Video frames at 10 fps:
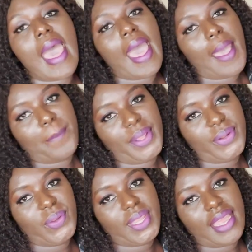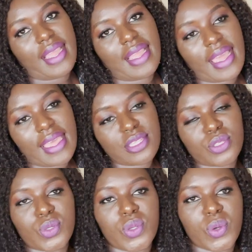Happy New Year, guys,
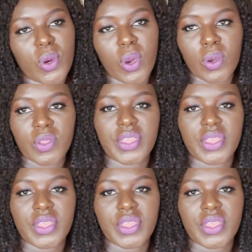to you all.